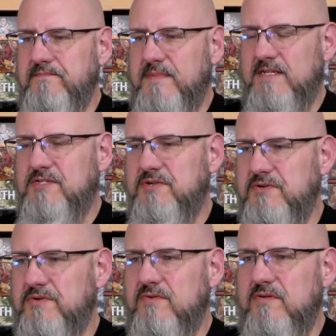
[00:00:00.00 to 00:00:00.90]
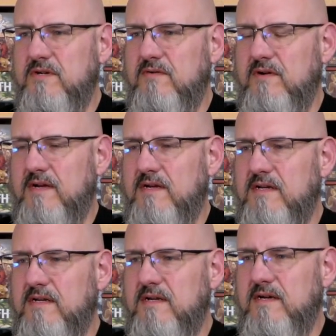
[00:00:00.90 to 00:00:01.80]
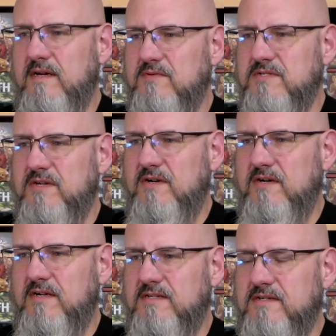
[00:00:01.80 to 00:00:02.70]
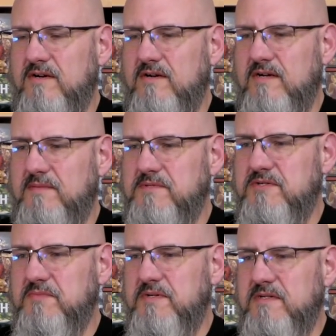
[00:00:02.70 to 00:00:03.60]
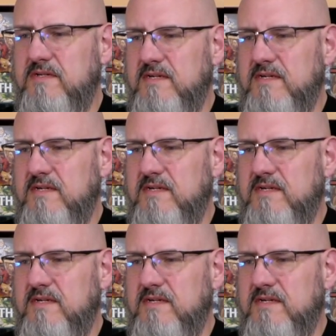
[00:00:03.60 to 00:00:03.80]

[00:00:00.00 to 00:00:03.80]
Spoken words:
That's true. You're right. I was looking on Kickstarter. I'm stupid.